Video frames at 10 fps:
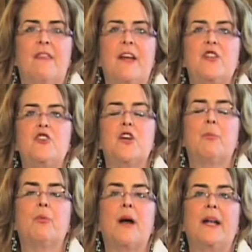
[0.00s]
They
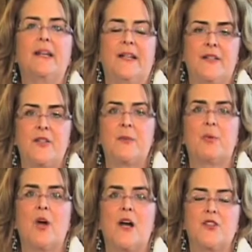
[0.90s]
jump right into the
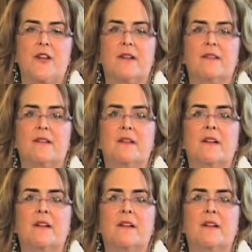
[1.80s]
project.